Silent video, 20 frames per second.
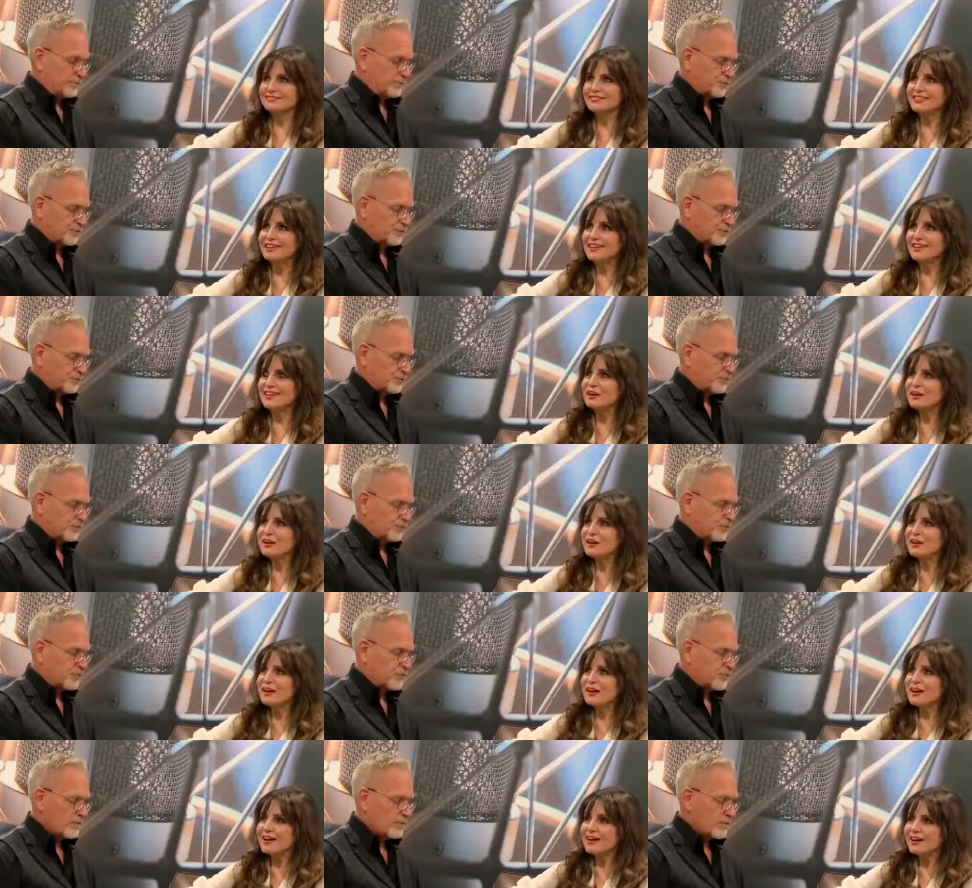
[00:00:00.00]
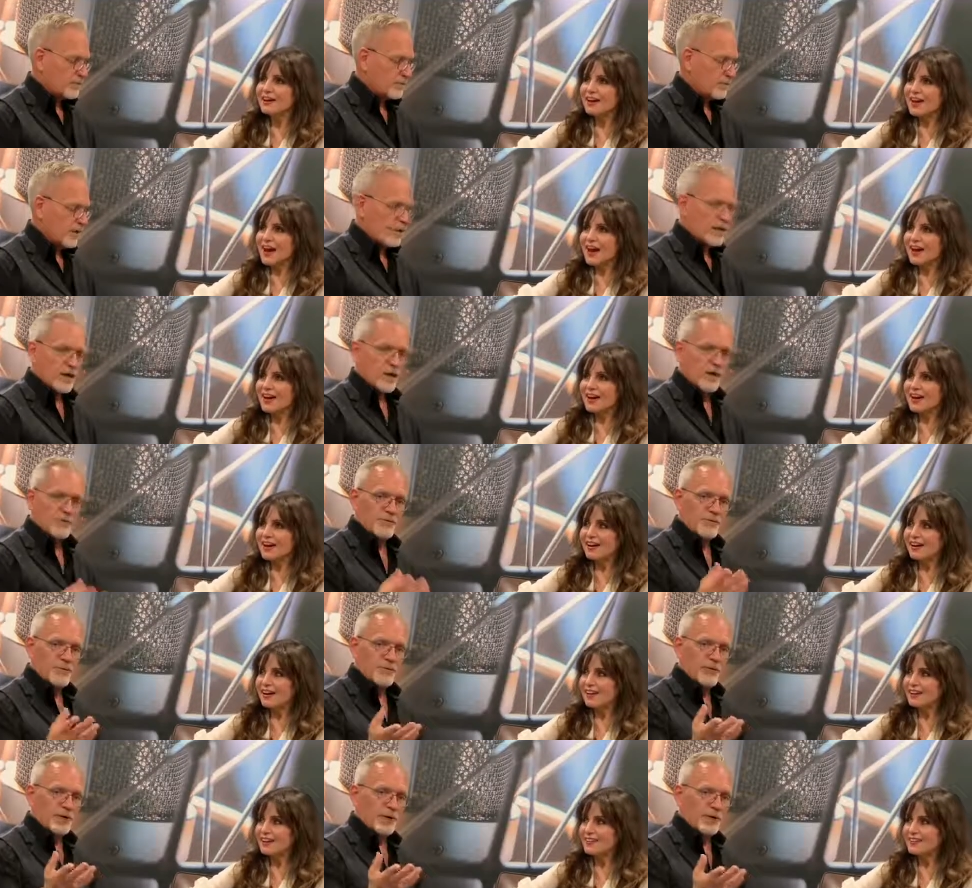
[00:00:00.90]
Speaker 1: Okay. If
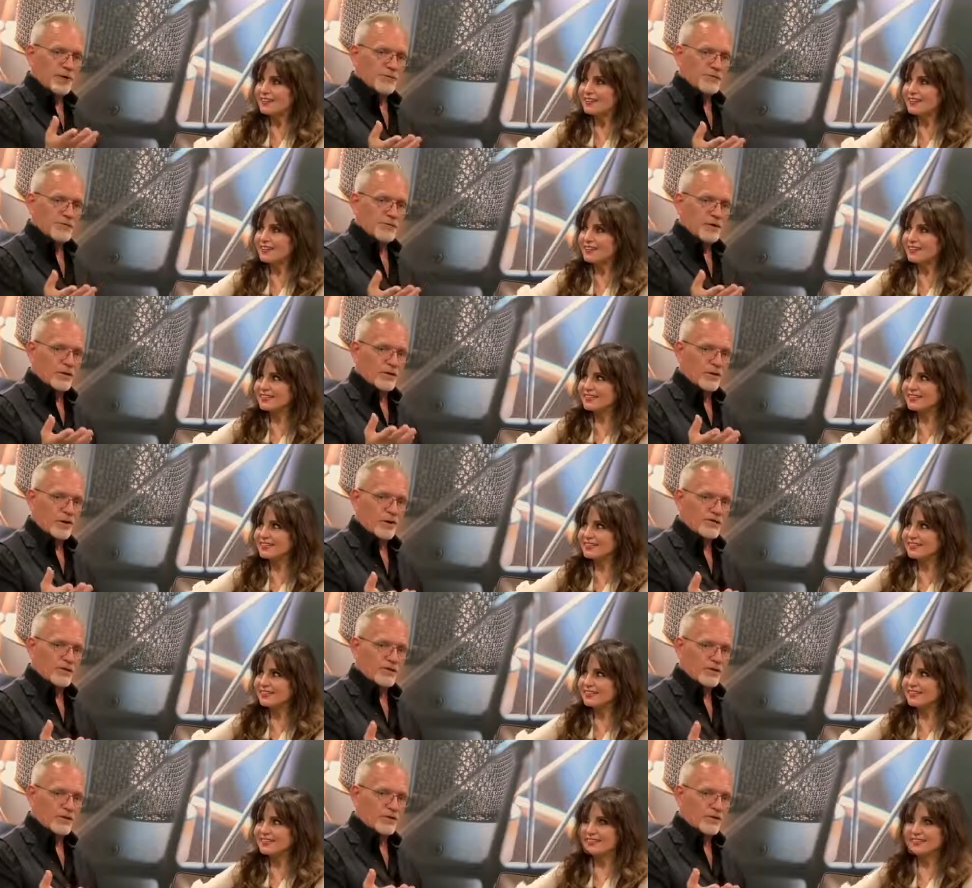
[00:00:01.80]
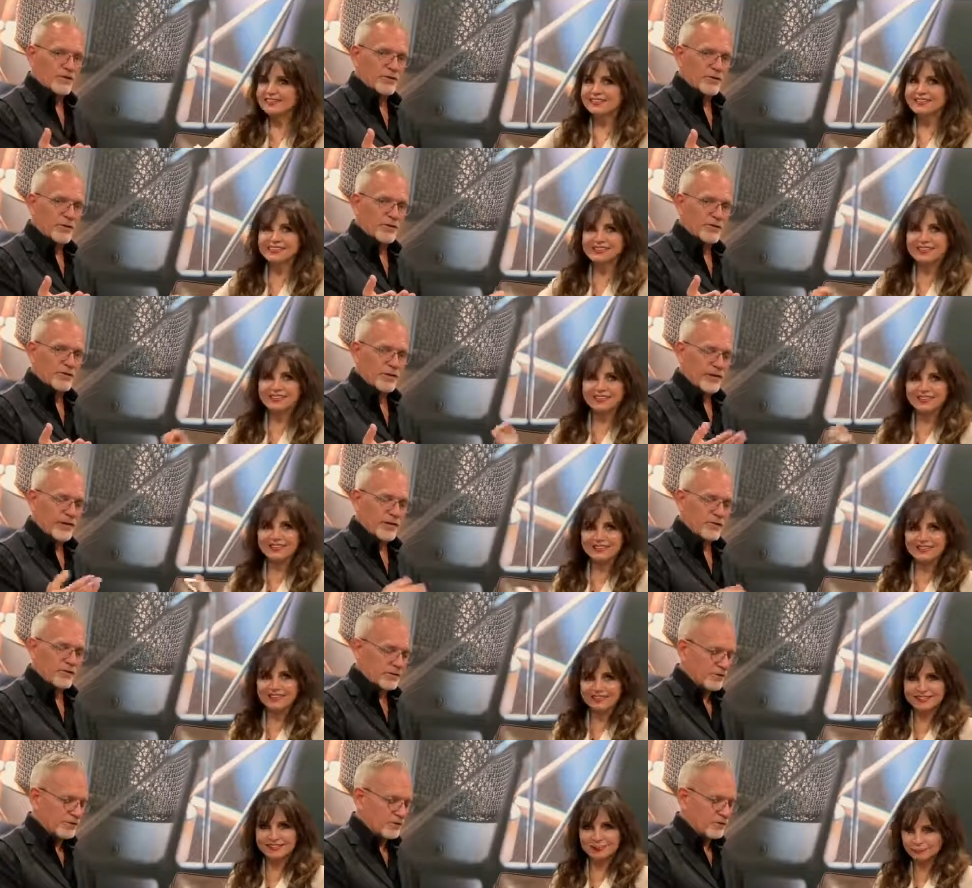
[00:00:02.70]
you have a question you'd like to
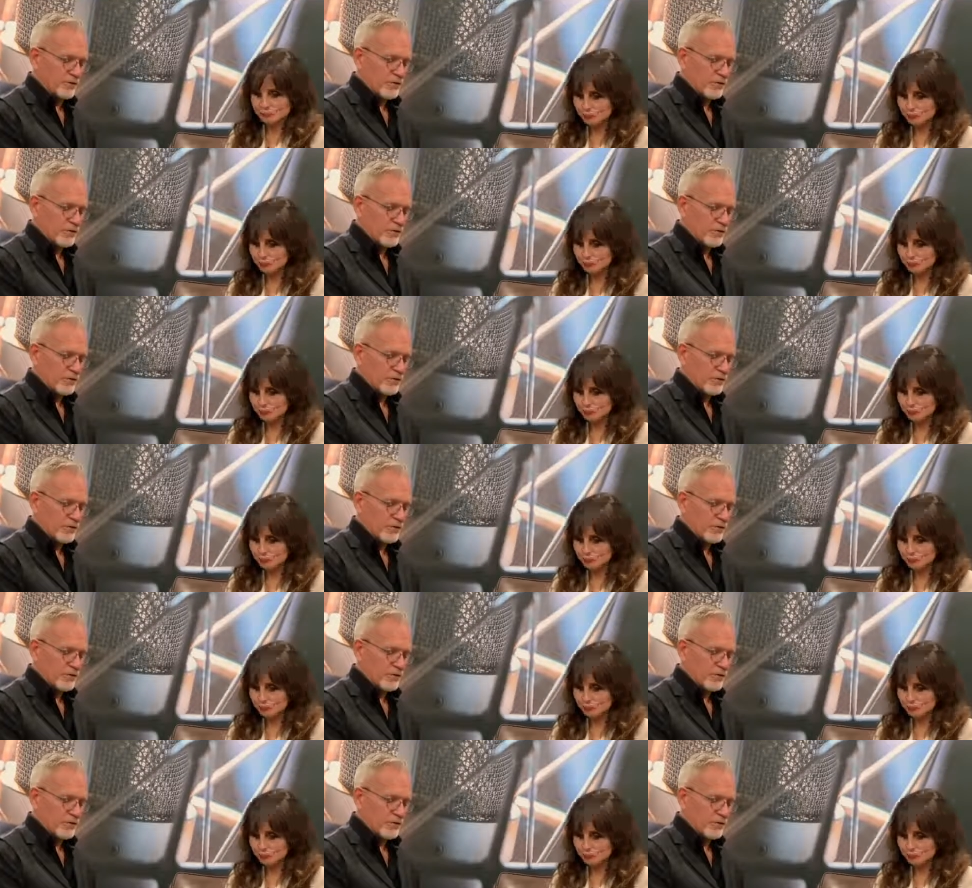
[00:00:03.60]
ask of